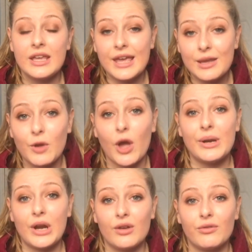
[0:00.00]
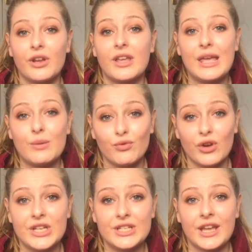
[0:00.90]
keep going over it, keep
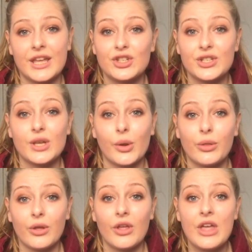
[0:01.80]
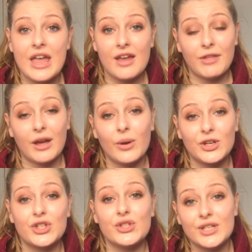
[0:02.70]
reading it, just so that if that
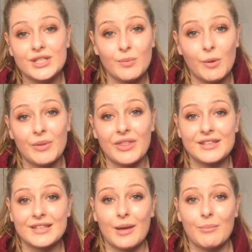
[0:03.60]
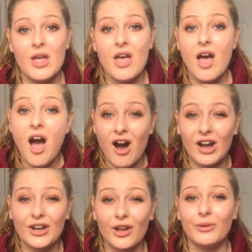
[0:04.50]
question does come up in the exam,
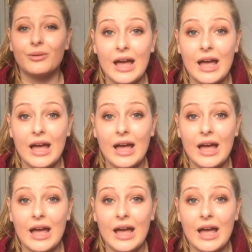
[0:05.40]
I know.